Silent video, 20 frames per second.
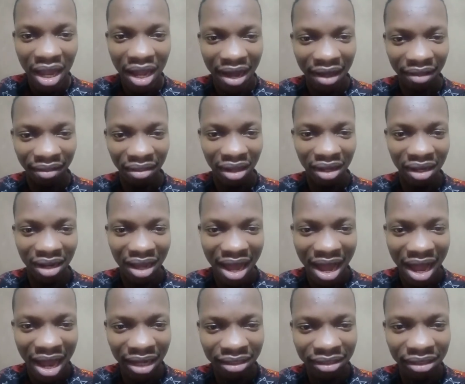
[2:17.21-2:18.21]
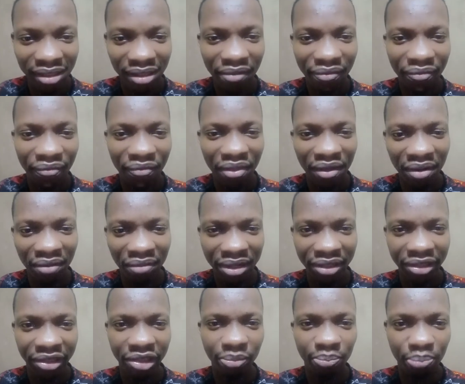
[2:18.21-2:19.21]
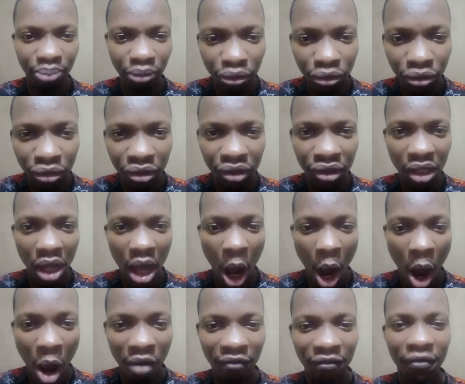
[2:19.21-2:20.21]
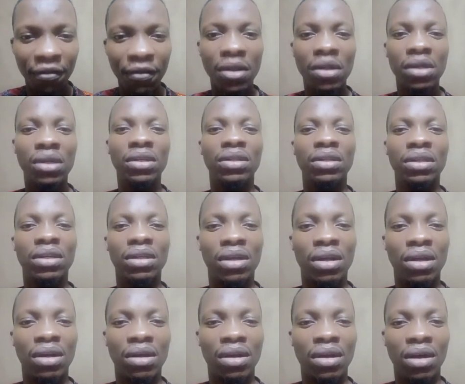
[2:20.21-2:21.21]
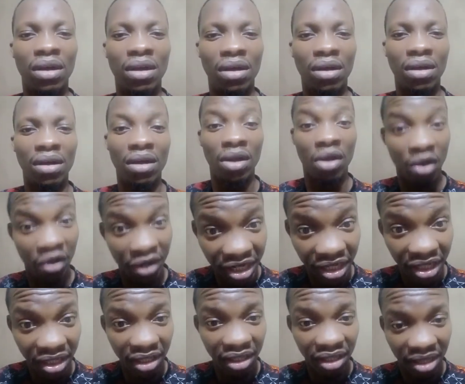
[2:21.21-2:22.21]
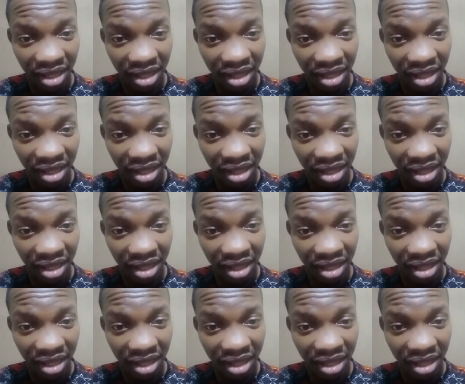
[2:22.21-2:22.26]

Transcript: and then add 3 spoons of honey.